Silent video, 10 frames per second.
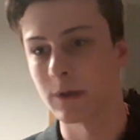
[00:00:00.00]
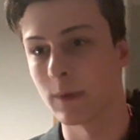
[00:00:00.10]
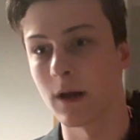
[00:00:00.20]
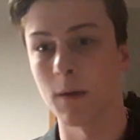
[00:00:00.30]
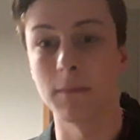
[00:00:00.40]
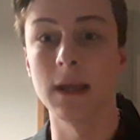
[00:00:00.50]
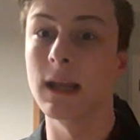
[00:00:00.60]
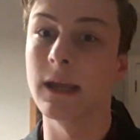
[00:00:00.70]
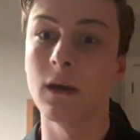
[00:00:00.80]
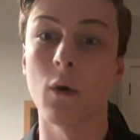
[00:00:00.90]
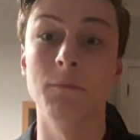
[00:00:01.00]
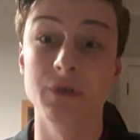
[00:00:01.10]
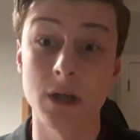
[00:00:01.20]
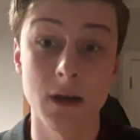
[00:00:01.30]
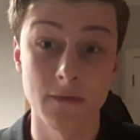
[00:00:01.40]
we are merely
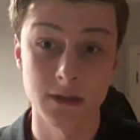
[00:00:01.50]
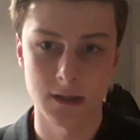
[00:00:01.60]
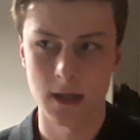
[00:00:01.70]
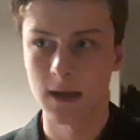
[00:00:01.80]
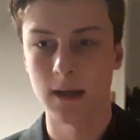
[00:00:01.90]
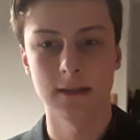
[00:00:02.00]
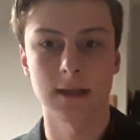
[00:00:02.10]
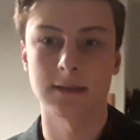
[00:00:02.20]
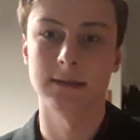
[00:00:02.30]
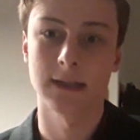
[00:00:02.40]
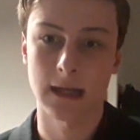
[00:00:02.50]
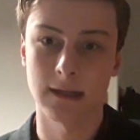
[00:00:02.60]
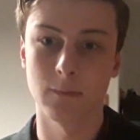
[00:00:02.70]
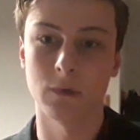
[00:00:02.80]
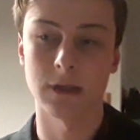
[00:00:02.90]
observers. That's
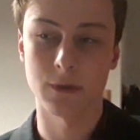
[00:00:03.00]
exactly what